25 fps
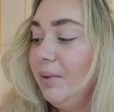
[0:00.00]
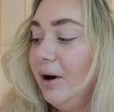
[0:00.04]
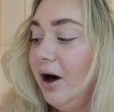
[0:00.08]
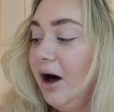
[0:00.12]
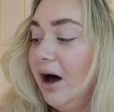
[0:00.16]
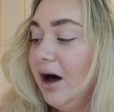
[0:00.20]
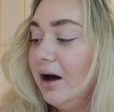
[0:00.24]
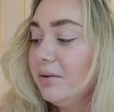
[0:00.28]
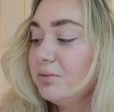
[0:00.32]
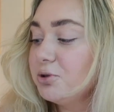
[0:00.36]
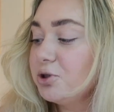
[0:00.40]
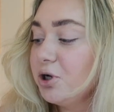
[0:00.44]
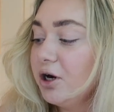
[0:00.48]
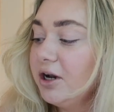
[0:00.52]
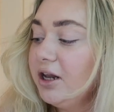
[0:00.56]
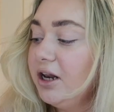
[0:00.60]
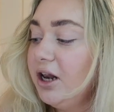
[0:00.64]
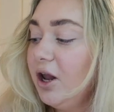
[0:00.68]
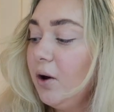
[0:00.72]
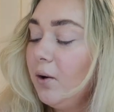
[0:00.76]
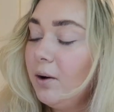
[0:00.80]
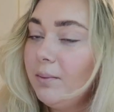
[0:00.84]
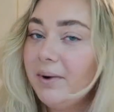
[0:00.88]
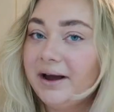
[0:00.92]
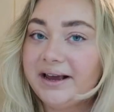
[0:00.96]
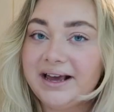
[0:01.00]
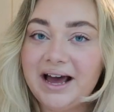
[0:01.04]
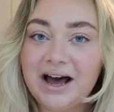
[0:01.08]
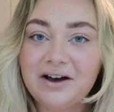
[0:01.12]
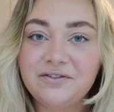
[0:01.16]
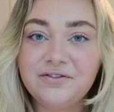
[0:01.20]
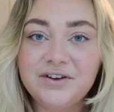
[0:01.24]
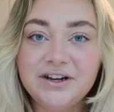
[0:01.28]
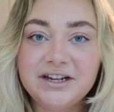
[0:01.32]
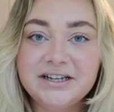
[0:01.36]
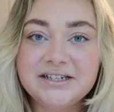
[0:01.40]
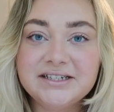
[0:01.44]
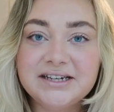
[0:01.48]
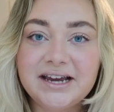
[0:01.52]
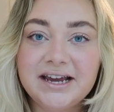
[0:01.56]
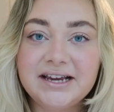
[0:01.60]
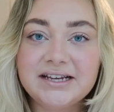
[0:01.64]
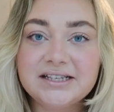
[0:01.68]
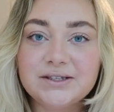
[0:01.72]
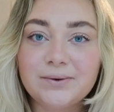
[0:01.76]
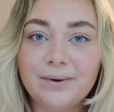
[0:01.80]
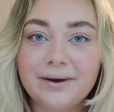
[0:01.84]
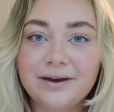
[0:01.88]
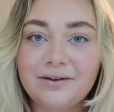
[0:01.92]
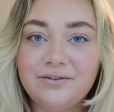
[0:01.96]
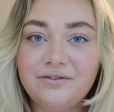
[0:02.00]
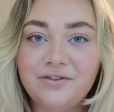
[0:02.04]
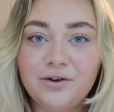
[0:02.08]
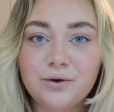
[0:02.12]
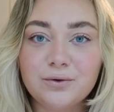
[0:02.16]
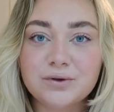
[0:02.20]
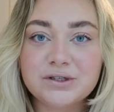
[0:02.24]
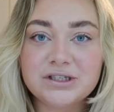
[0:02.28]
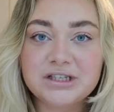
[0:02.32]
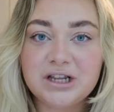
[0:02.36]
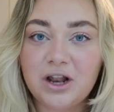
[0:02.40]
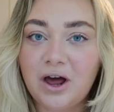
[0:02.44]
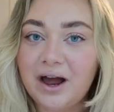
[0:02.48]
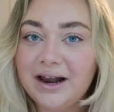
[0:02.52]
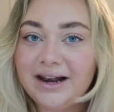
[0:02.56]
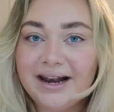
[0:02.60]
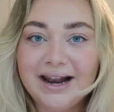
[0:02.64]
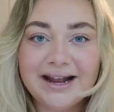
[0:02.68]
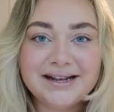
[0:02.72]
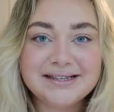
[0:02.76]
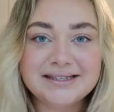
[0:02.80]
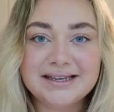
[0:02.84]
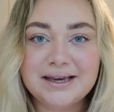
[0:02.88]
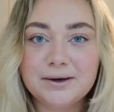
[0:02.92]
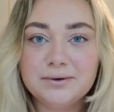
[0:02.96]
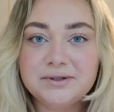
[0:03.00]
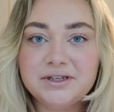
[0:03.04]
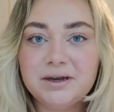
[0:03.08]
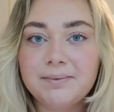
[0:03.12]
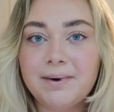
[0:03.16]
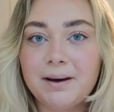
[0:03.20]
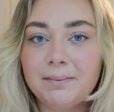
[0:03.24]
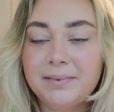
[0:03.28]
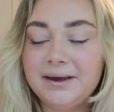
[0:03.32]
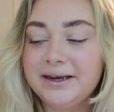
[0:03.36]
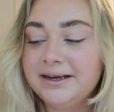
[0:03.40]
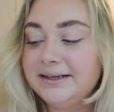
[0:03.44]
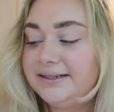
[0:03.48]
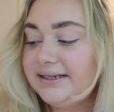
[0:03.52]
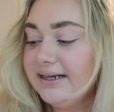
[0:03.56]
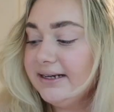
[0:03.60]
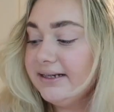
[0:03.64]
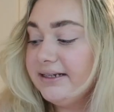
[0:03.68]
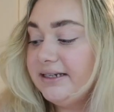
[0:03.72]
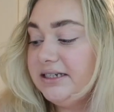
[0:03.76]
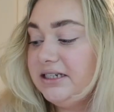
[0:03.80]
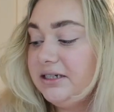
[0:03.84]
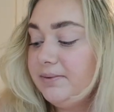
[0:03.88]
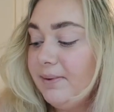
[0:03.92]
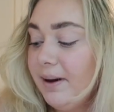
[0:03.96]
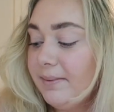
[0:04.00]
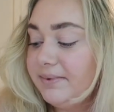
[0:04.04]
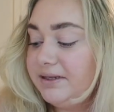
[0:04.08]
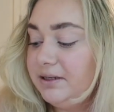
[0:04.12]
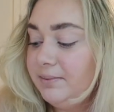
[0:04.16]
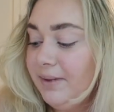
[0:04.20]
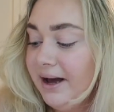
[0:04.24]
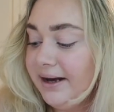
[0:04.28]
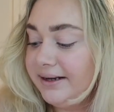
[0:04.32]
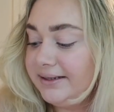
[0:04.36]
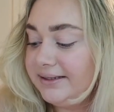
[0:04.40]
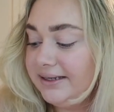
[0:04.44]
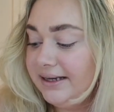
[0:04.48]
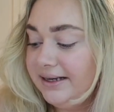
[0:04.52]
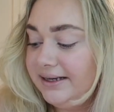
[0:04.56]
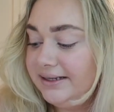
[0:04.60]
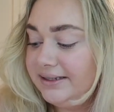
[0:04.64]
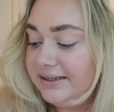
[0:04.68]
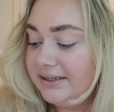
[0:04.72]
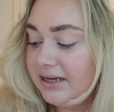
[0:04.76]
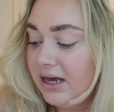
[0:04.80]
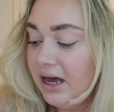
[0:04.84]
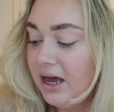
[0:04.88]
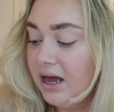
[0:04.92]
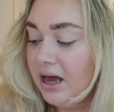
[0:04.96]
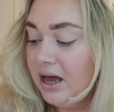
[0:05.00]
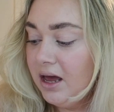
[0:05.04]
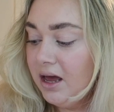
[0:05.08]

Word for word: but I'm trying to lower my caffeine intake so I can feel slightly less guilty about being addicted to Pepsi Maxes.